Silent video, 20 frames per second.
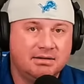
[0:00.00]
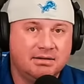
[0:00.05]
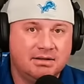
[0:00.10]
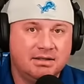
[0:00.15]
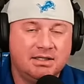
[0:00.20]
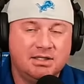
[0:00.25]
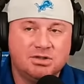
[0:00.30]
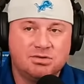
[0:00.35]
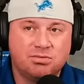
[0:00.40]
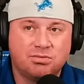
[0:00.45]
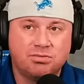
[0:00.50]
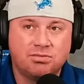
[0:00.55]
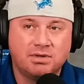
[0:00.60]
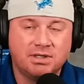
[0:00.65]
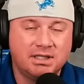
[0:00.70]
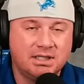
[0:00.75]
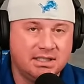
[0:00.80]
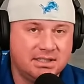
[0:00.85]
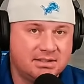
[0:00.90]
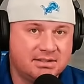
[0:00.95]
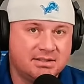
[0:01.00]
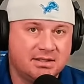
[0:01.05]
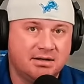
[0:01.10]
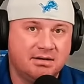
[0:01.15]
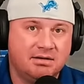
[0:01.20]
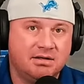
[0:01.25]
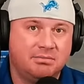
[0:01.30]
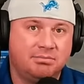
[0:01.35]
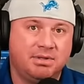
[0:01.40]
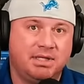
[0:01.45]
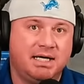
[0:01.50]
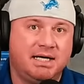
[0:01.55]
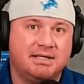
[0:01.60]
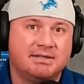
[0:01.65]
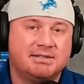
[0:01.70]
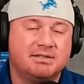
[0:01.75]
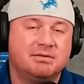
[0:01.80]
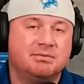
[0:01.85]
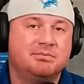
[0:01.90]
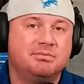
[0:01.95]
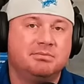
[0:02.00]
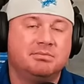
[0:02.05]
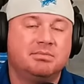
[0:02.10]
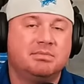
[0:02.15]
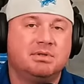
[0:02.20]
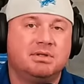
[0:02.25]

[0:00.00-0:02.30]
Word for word: and he's really starting to blossom.